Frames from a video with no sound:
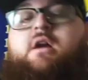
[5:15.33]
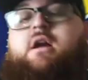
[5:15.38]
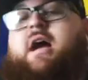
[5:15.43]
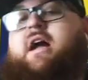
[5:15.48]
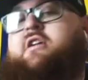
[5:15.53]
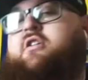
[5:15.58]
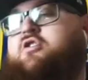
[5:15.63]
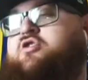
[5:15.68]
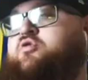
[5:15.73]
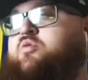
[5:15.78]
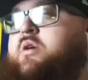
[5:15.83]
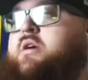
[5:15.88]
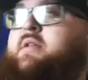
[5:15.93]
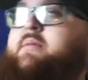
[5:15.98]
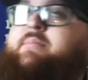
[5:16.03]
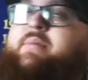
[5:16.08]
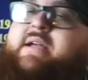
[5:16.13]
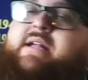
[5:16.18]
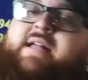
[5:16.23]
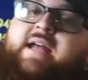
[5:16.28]
I know Joel
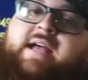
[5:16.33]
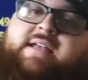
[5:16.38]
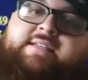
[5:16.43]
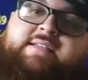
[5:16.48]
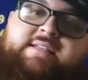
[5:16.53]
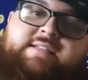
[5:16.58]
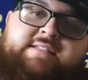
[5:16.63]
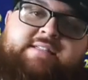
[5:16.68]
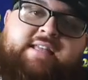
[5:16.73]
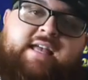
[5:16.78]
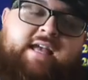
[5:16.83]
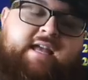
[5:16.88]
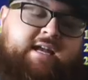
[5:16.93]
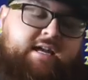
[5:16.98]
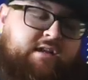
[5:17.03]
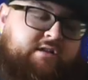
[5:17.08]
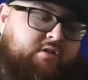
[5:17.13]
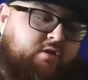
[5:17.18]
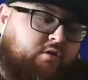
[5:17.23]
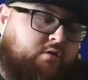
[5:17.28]
Embiid has his thing.
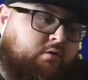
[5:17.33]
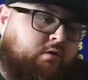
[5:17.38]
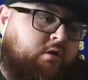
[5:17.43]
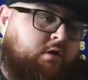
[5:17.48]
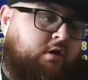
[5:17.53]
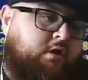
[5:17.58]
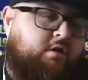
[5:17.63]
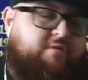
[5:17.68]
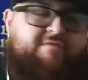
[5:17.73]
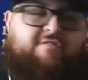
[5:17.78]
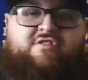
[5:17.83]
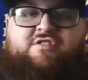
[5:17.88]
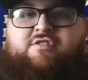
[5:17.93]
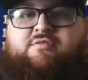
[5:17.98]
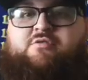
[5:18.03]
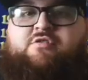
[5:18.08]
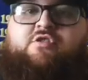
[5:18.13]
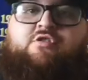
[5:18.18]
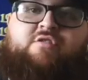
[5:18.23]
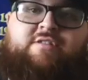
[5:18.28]
I know there's
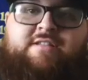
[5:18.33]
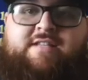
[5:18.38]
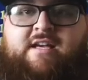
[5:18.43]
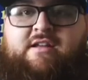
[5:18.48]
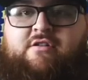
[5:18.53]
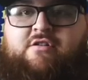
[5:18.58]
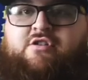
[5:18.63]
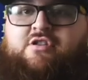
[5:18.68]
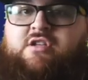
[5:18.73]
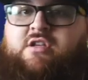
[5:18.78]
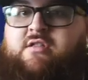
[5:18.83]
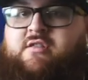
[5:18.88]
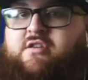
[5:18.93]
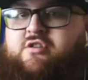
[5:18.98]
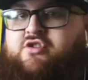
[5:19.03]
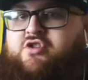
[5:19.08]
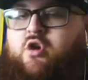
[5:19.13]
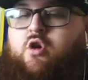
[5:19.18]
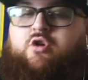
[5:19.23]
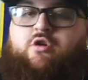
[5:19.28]
certain centers, the
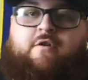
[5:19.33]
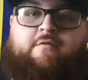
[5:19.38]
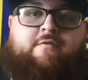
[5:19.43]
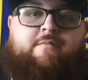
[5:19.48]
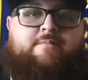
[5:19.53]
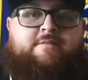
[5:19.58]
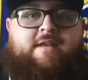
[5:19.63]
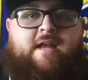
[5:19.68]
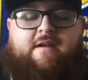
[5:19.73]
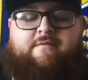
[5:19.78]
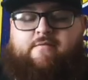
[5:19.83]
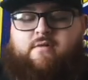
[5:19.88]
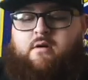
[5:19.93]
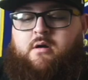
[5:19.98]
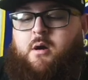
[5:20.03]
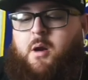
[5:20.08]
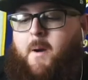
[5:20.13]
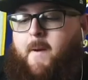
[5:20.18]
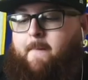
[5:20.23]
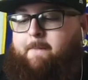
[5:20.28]
Joker from Denver,
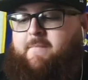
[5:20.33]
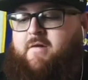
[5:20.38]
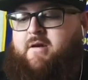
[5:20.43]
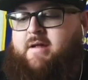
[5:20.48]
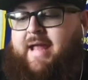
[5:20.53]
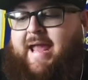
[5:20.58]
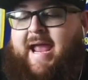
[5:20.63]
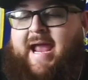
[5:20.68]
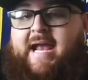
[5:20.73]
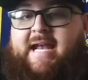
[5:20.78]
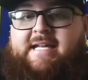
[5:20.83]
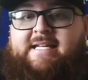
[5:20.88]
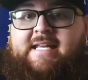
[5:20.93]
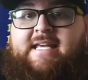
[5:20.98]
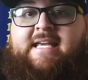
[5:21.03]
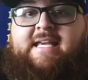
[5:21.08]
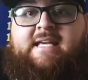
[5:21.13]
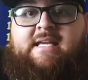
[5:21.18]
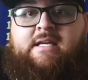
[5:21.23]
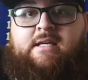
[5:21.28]
but AD,
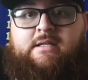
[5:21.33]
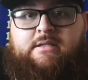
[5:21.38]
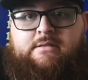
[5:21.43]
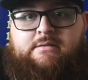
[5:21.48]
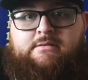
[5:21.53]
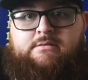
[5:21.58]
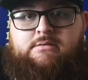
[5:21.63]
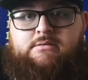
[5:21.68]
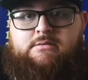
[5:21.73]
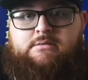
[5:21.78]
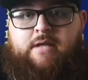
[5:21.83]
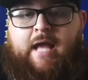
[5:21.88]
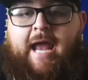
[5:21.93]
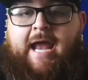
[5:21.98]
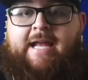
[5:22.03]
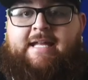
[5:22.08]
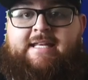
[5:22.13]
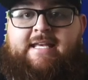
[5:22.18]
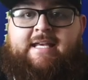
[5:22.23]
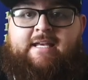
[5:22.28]

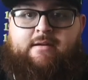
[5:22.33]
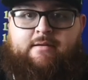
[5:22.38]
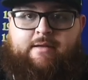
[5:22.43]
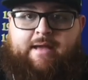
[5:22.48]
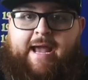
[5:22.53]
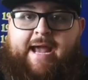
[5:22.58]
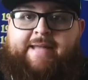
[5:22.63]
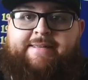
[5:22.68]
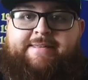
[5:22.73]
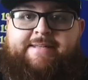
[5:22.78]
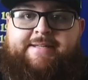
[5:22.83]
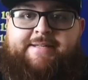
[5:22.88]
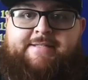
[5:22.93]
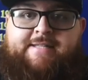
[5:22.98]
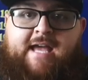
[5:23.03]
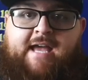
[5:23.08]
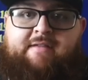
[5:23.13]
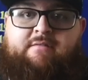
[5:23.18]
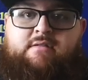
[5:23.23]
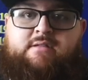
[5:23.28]
AD, Anthony
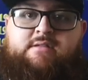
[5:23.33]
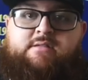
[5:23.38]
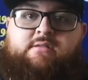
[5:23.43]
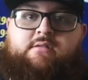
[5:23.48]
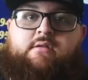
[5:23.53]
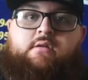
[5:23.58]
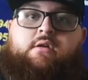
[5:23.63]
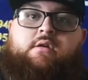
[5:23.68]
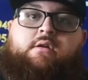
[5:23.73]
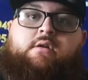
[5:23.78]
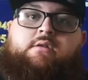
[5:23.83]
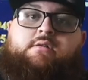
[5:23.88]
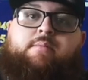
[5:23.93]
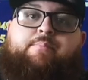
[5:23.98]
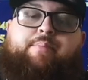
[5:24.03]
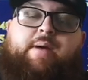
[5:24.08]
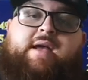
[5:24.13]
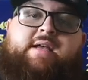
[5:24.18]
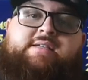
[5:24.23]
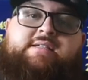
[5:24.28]
Davis, the
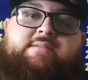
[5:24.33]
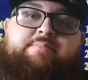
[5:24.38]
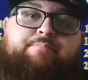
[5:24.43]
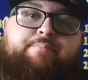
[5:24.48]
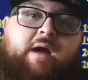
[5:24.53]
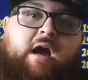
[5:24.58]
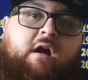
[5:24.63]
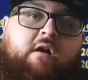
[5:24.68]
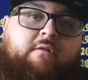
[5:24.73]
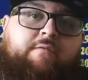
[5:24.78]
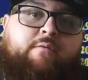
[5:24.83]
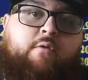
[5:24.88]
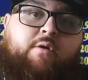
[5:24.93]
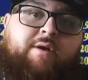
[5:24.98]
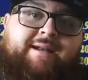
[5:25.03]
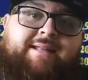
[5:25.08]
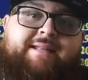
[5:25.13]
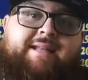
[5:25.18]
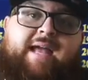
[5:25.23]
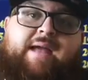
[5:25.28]
best power
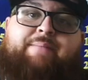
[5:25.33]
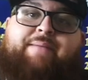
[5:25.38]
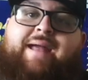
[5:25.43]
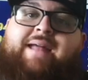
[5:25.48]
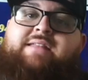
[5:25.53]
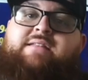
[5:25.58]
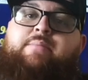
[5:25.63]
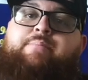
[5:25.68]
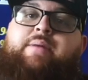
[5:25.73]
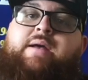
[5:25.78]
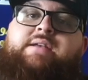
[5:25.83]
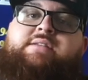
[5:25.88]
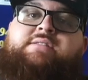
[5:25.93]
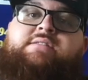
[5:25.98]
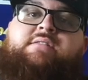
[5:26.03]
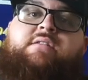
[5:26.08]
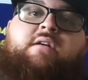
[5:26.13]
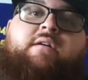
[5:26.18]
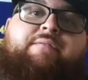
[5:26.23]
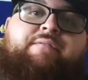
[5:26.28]
forward in the game, and the
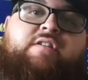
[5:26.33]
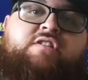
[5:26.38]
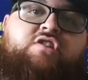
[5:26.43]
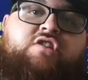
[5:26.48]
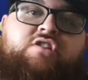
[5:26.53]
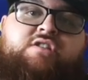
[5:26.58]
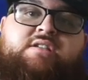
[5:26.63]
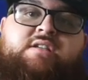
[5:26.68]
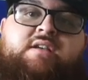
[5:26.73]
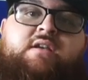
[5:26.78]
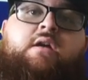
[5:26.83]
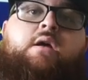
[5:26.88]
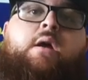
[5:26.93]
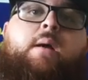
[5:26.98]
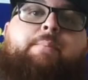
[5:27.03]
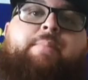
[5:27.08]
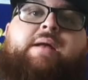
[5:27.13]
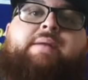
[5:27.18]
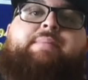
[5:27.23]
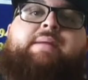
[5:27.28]
best efficiency
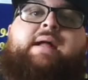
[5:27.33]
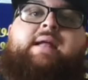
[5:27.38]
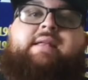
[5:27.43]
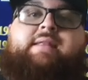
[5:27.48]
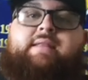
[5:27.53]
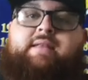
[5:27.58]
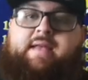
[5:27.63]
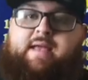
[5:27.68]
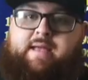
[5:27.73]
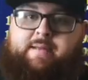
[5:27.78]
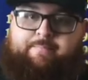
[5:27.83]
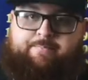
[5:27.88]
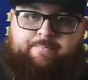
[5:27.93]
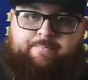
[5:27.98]
big man in the game.